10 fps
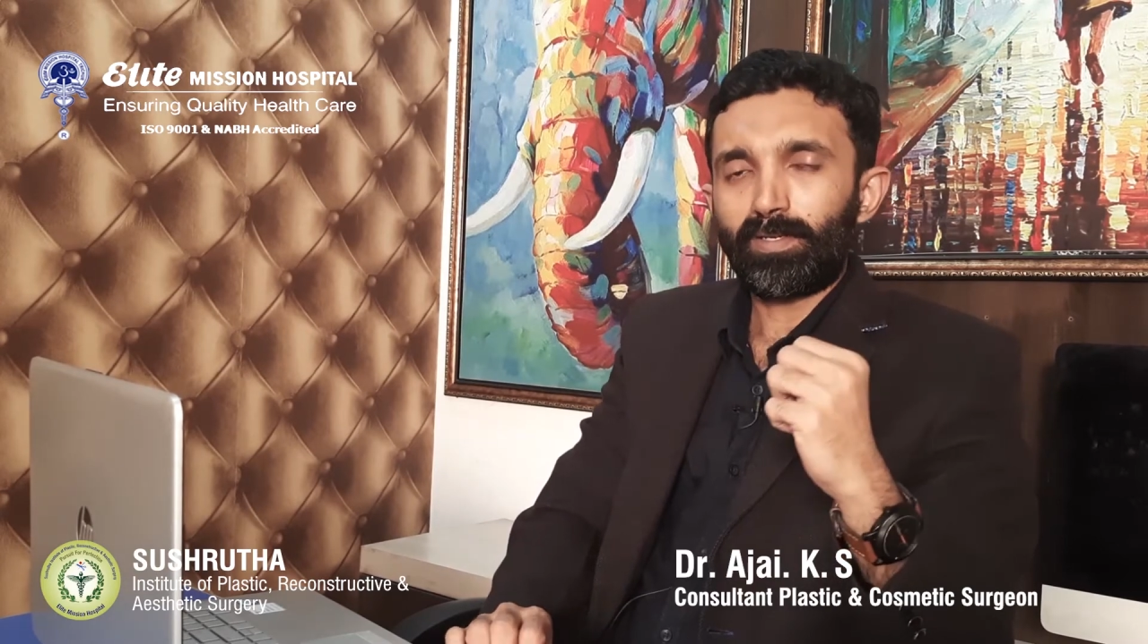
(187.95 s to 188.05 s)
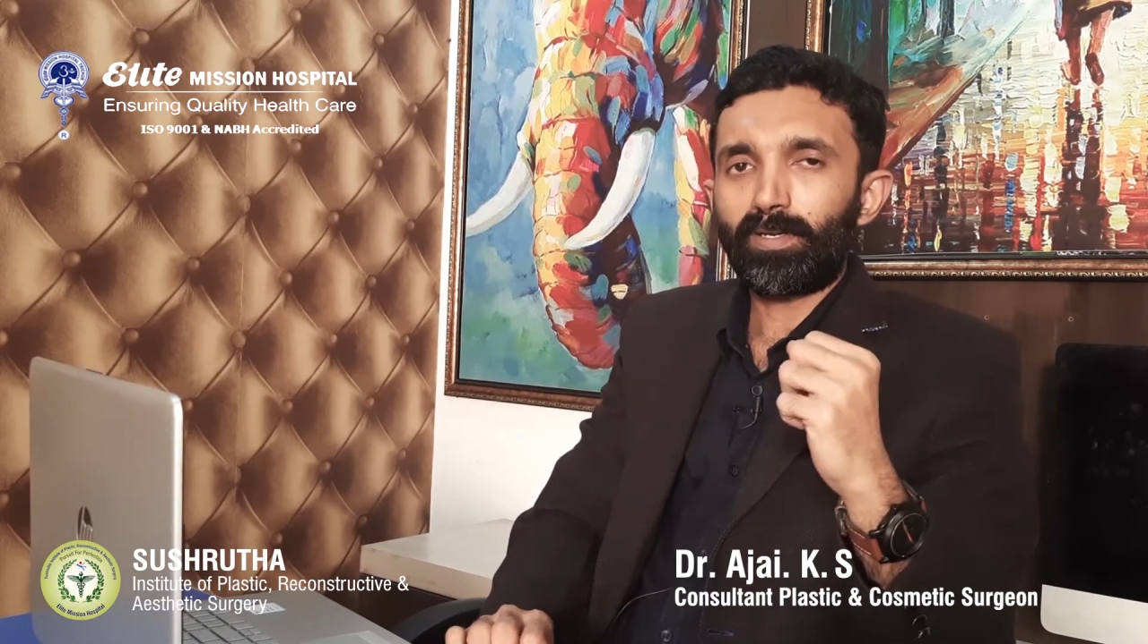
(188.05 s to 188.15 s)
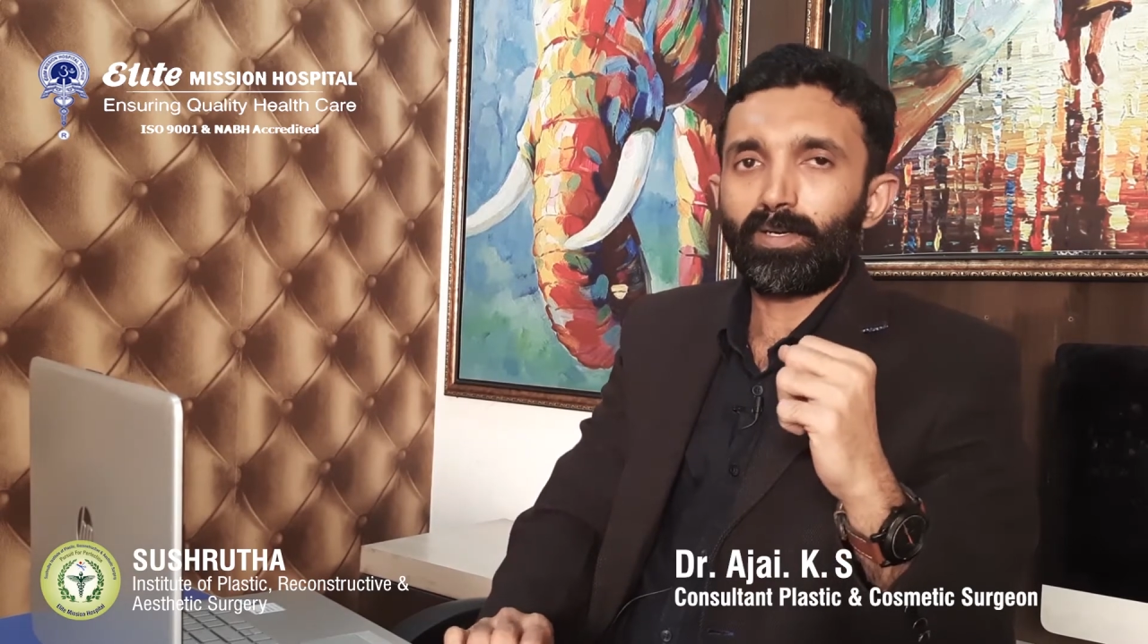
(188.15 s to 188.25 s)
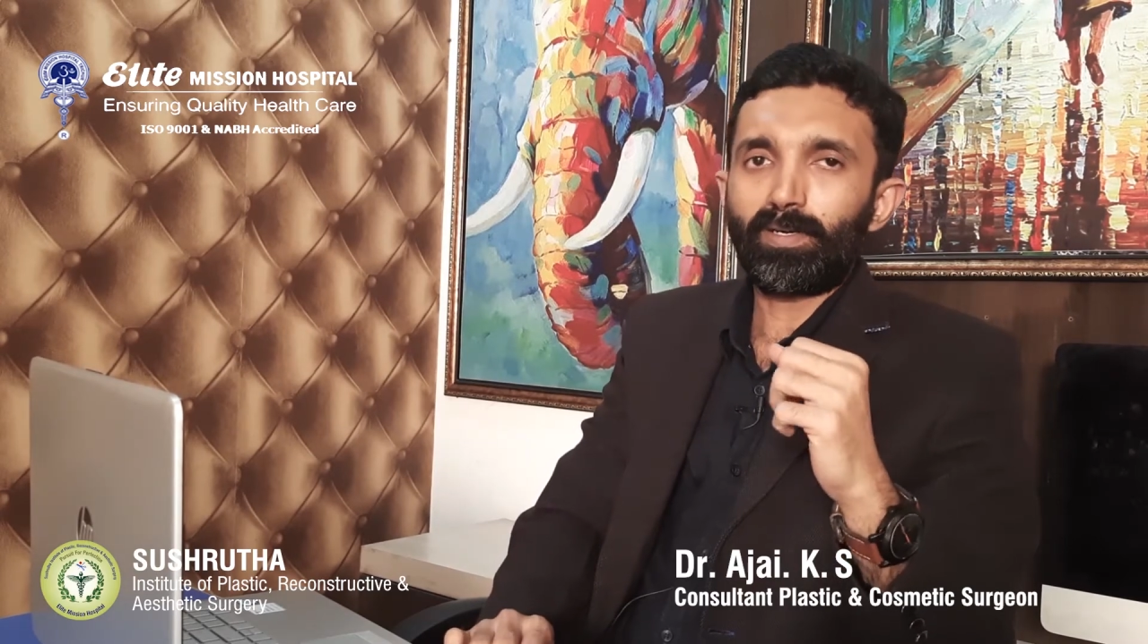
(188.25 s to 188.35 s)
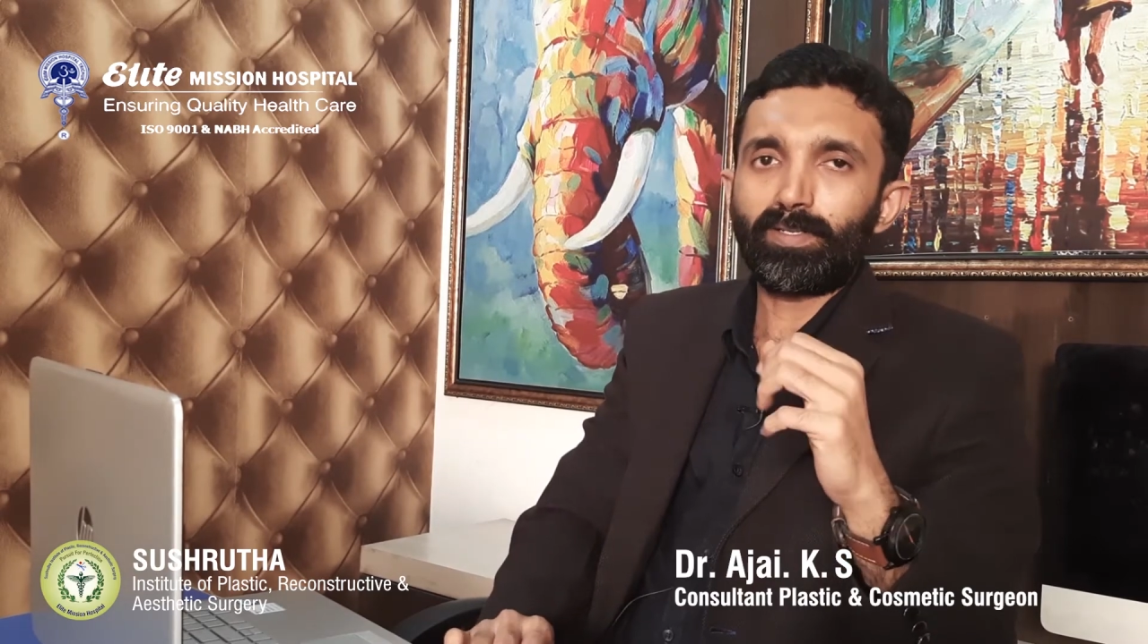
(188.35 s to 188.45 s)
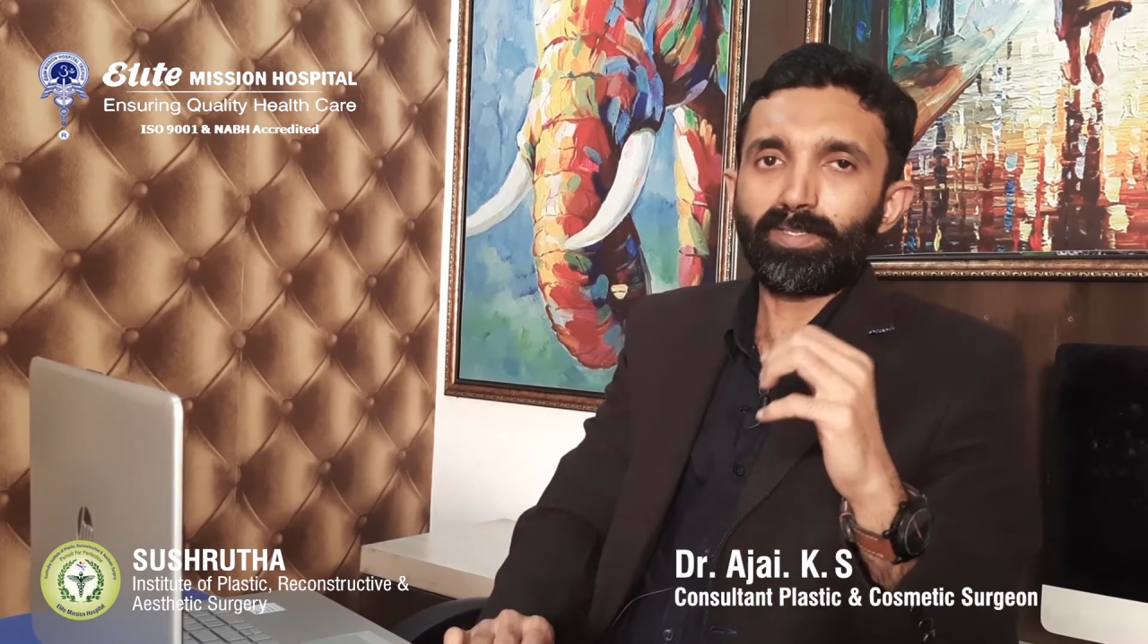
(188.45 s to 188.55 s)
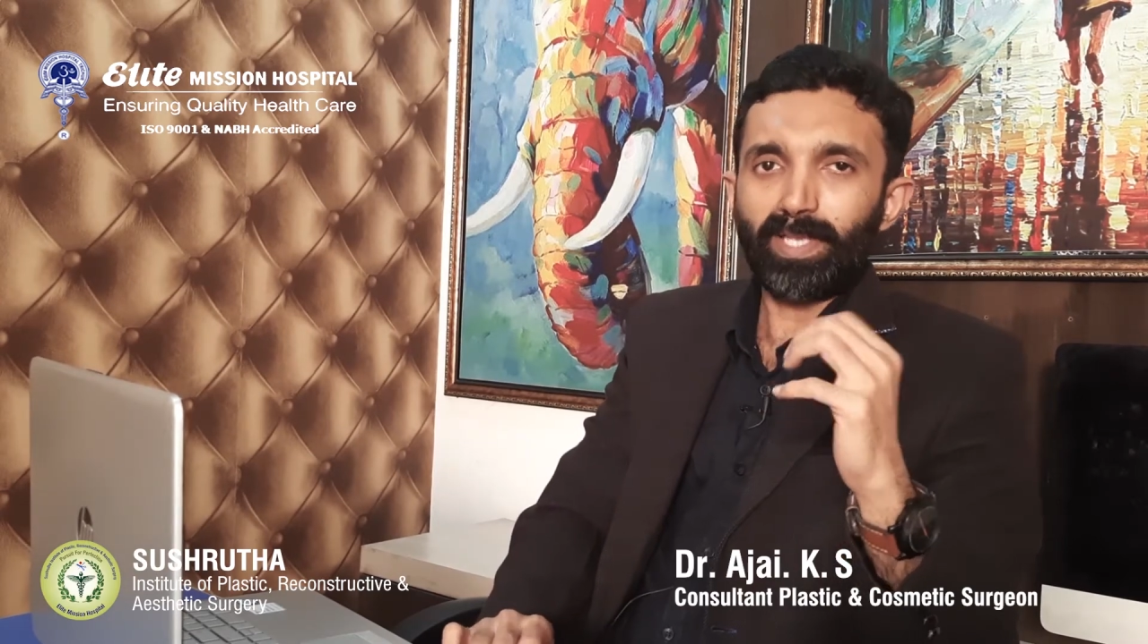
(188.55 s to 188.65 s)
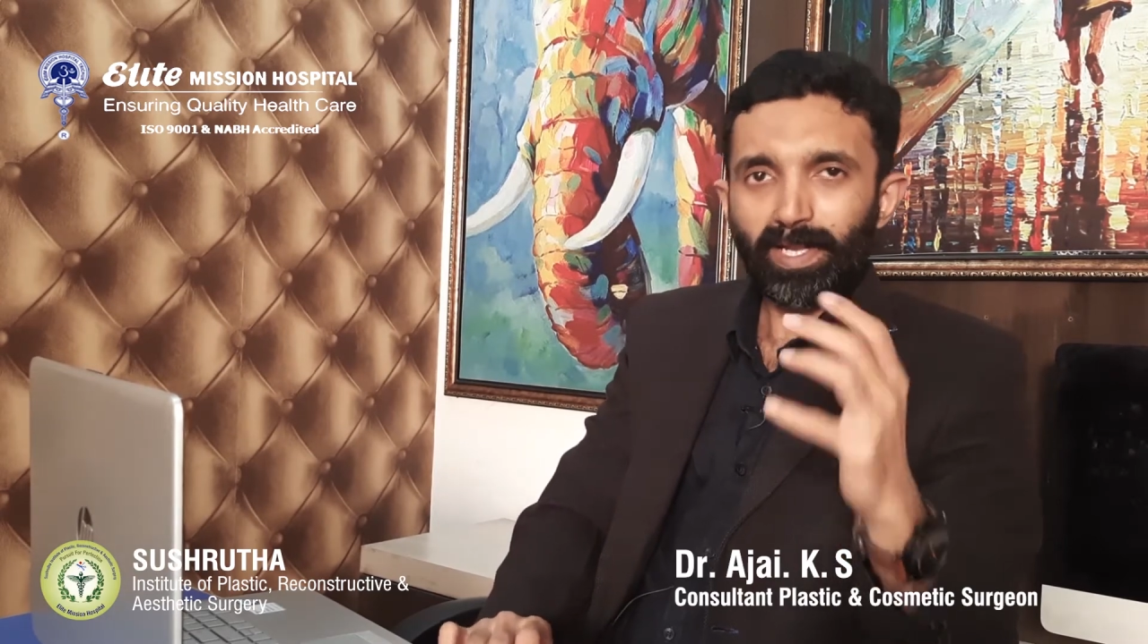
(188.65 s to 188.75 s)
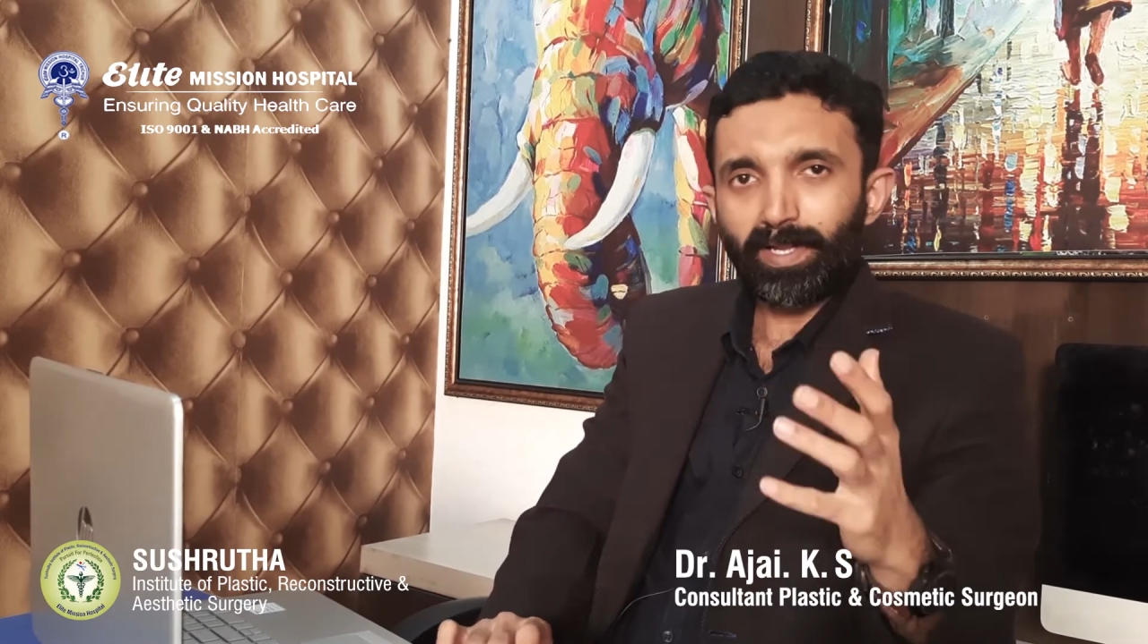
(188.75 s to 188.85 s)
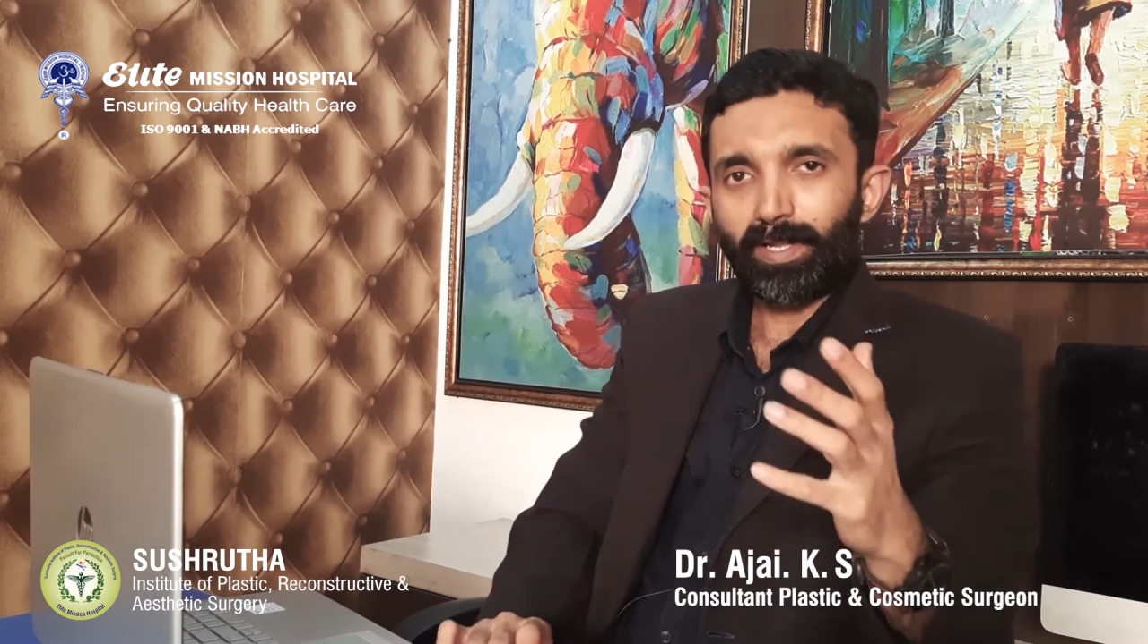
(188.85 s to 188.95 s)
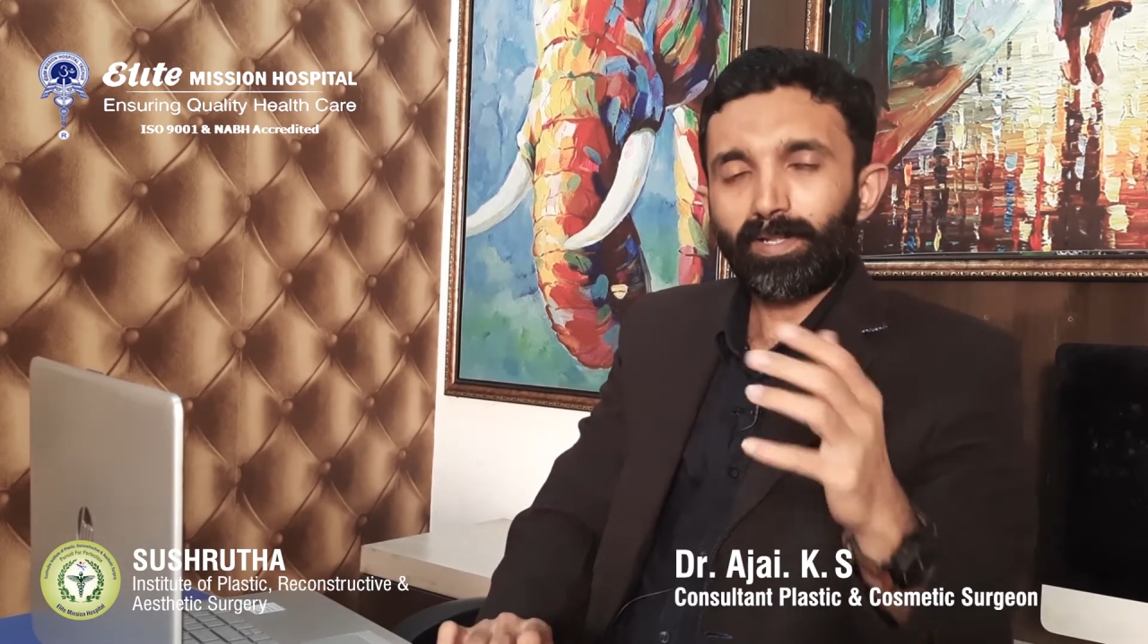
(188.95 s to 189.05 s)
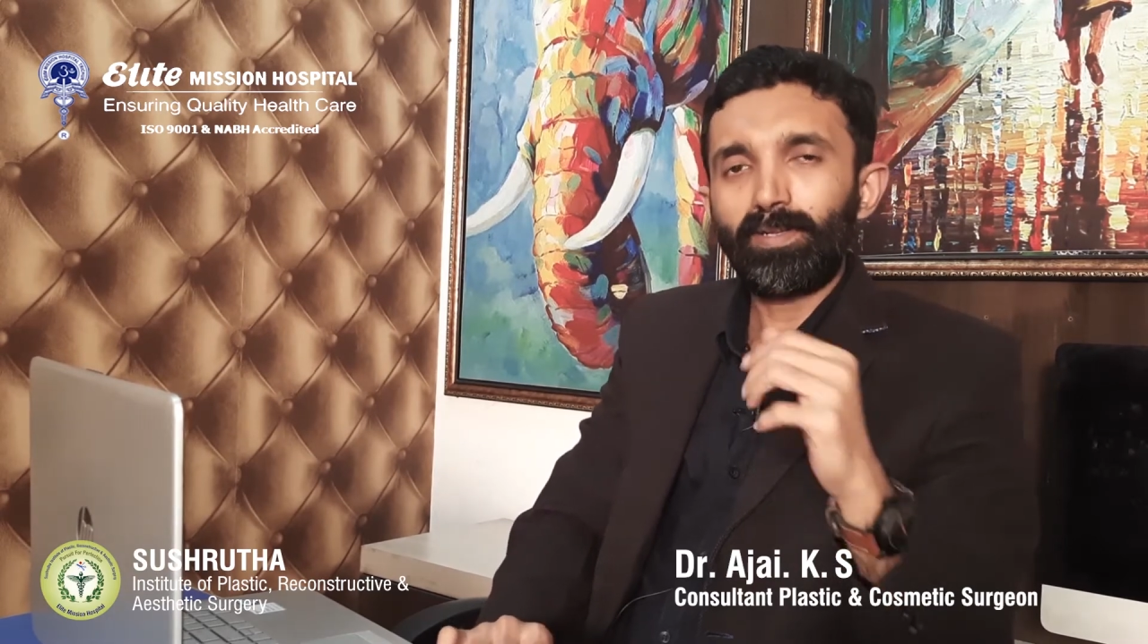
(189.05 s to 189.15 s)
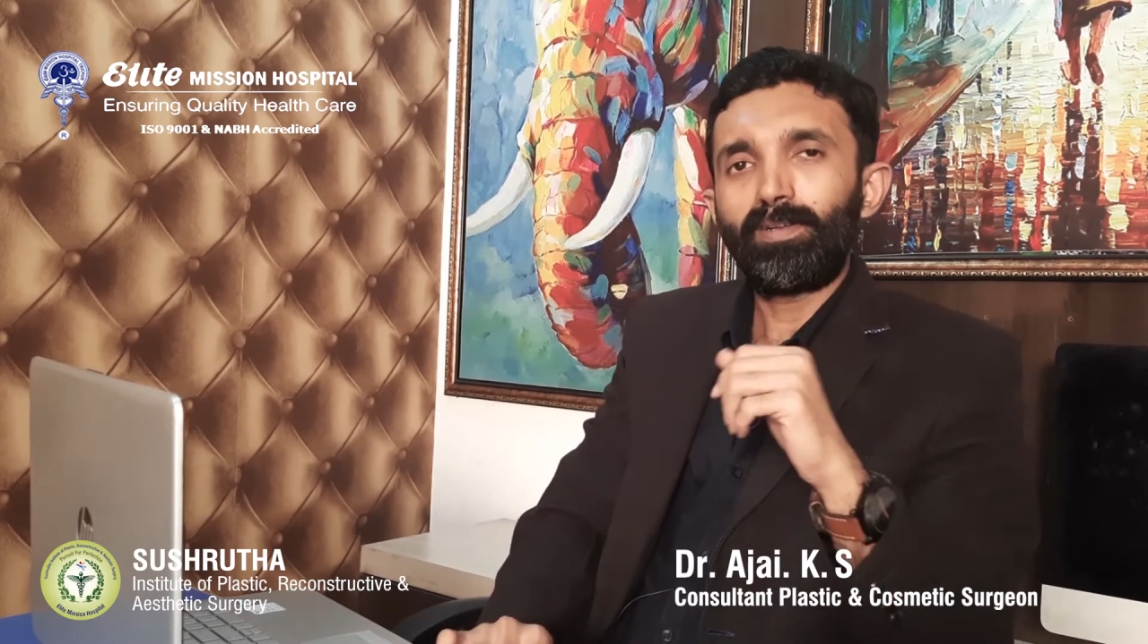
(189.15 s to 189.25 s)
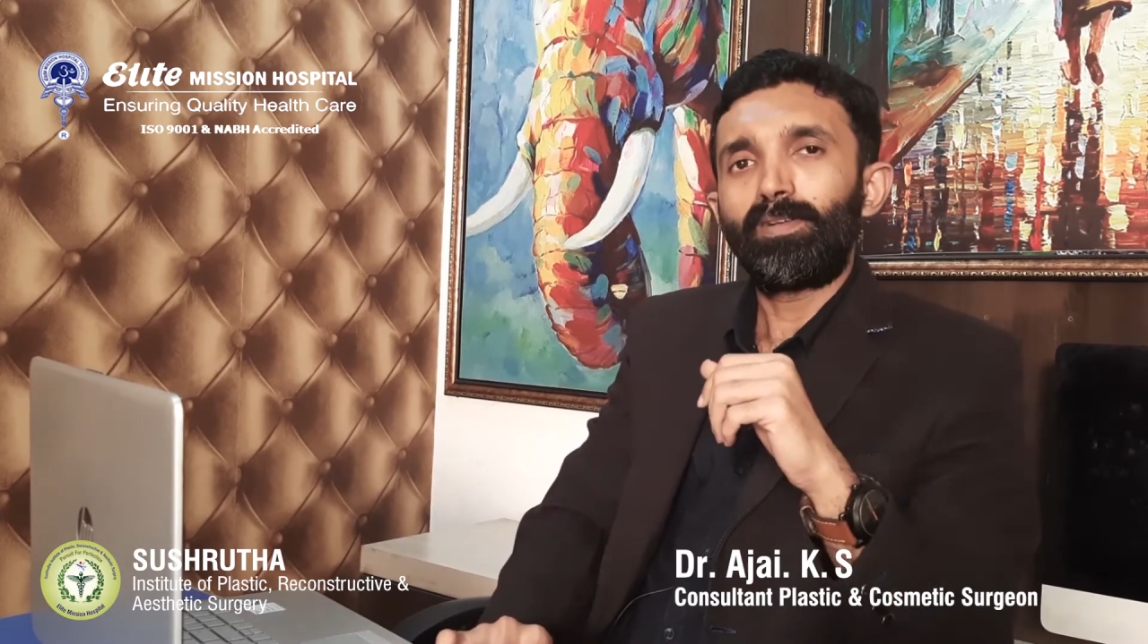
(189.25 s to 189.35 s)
a jacket,